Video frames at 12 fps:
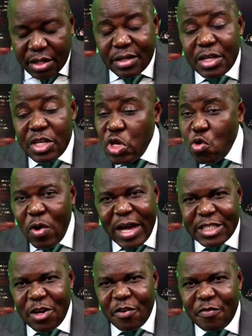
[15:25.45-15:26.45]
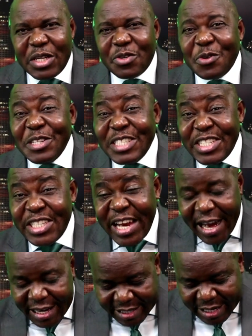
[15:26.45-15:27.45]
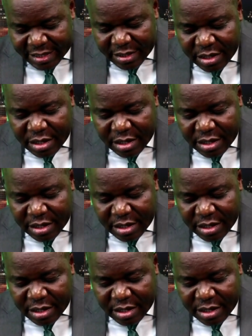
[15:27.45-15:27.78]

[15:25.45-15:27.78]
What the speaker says: The US government rejected